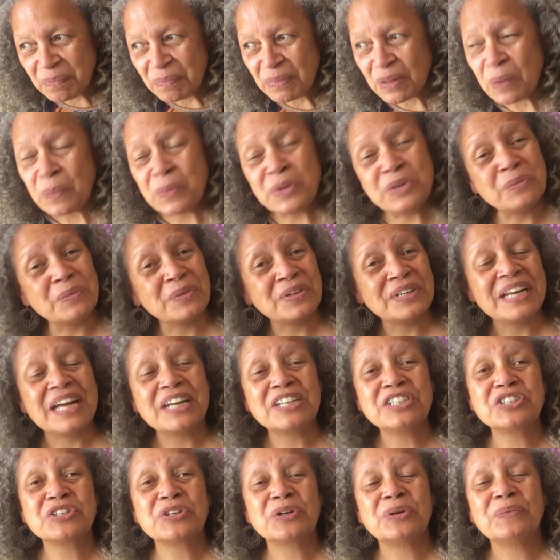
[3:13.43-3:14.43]
when we're
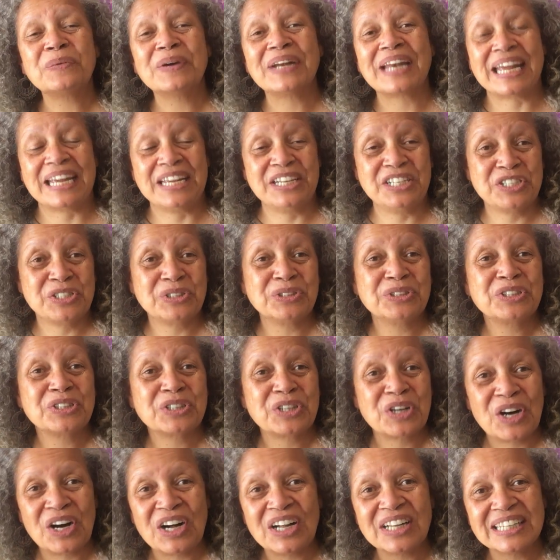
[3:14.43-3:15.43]
not sure what angel to
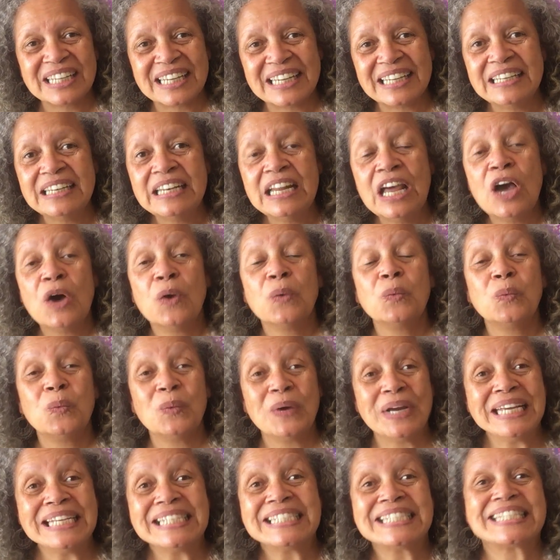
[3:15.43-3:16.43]
call in,
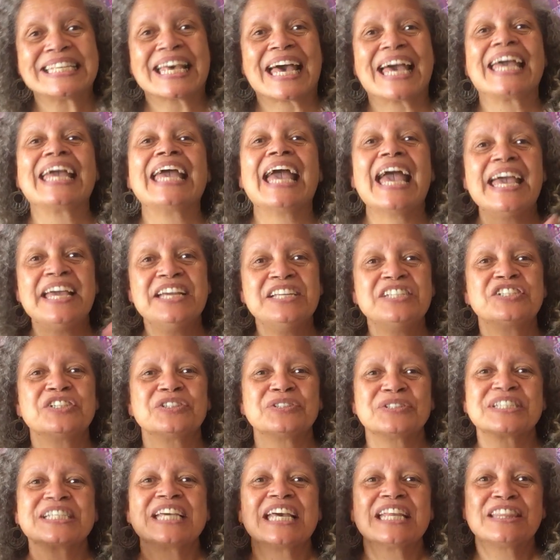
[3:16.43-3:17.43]
we say,
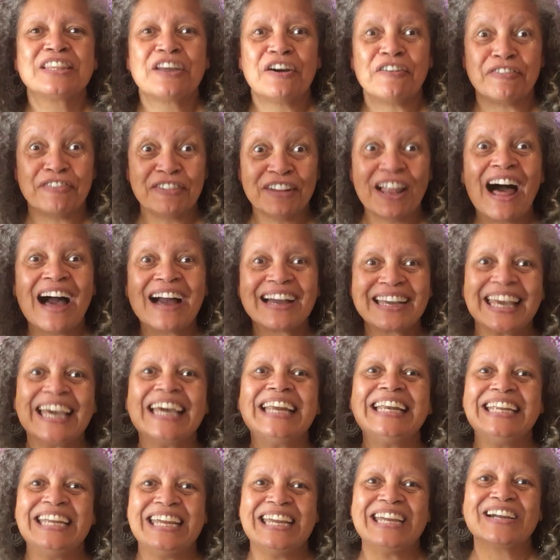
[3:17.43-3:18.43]
angels, get the flock
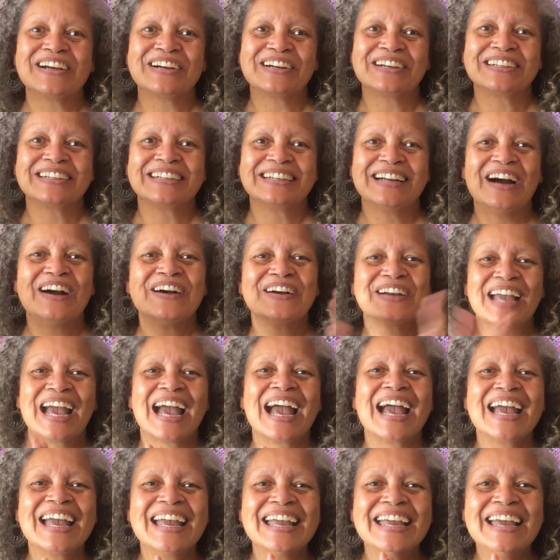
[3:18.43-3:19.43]
in here.
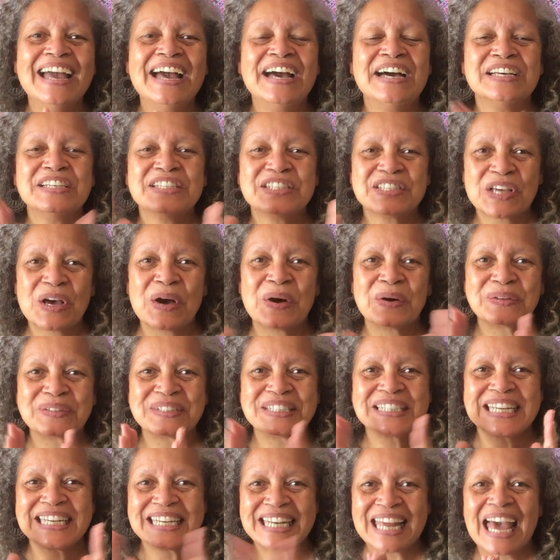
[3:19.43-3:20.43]
Okay? So
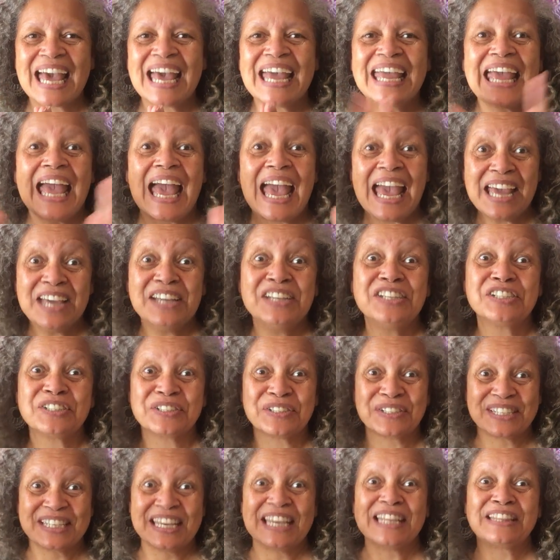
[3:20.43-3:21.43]
today,
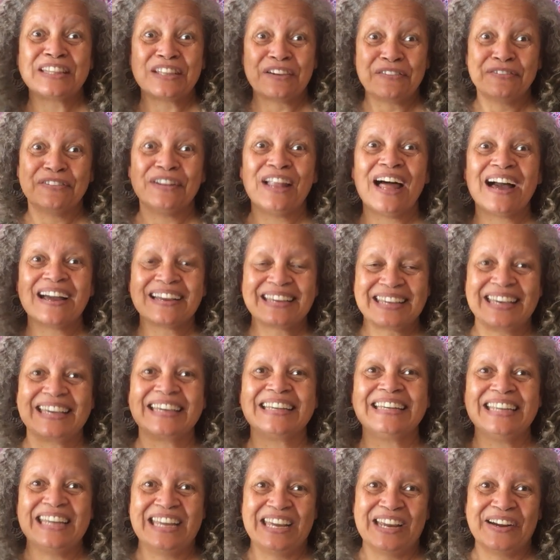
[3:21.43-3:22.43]
angels, get the flock
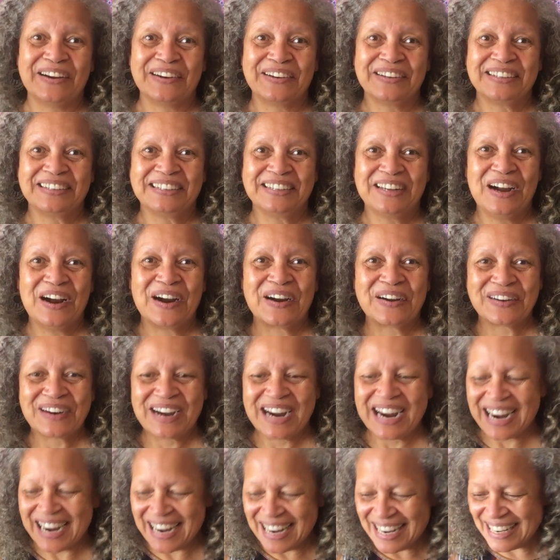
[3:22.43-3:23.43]
in here. All
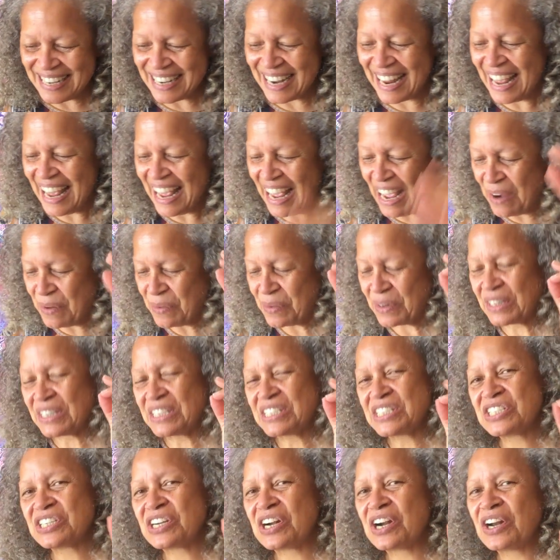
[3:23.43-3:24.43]
right? We're going
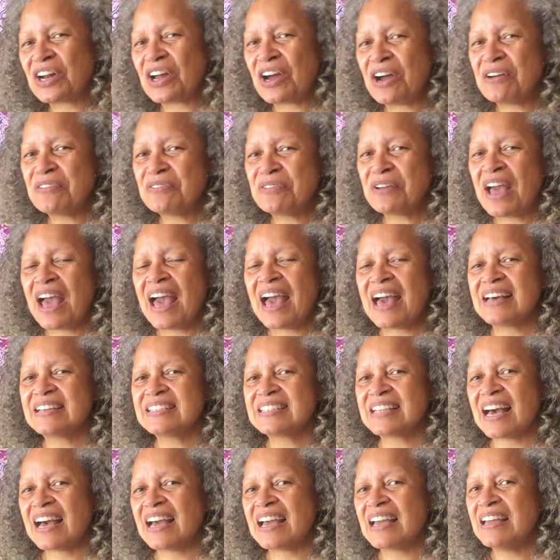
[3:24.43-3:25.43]
to start off as
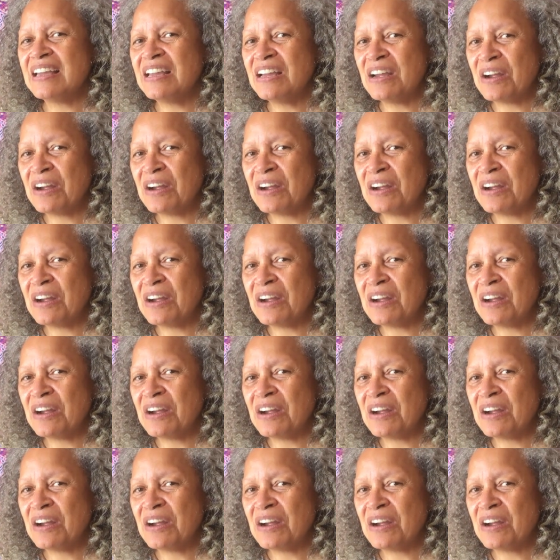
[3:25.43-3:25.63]
I